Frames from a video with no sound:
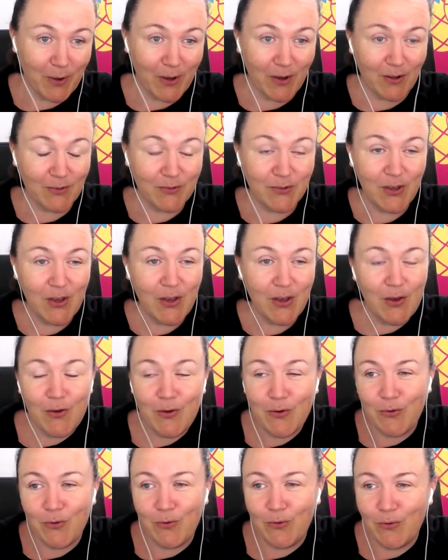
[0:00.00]
world,
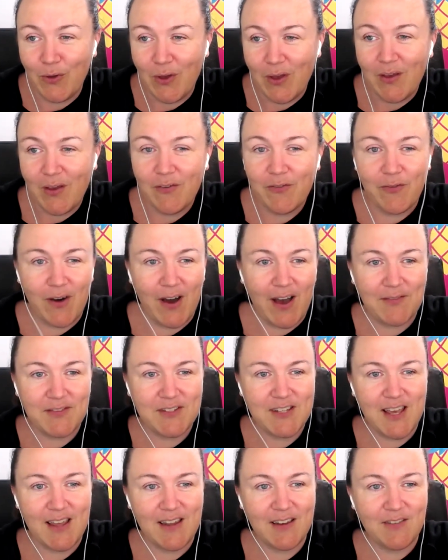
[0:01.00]
who 5,
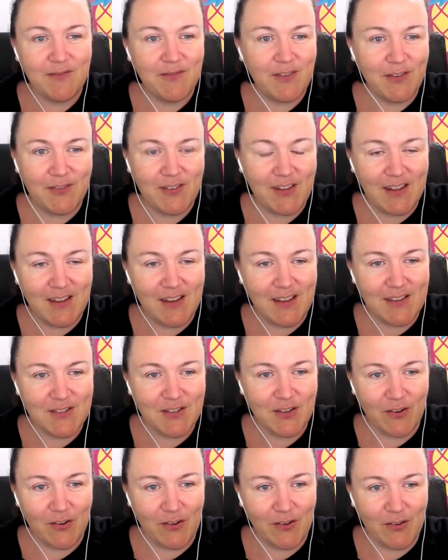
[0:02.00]
10, 15
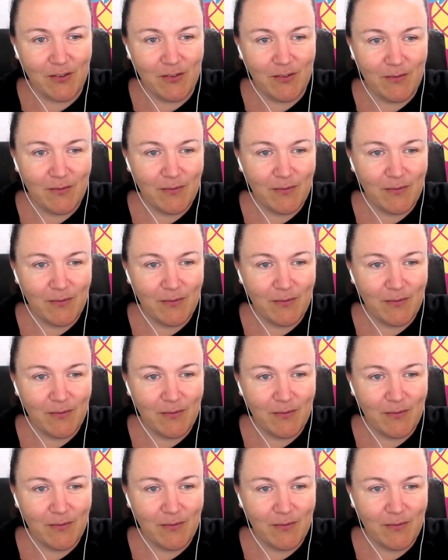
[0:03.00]
years ago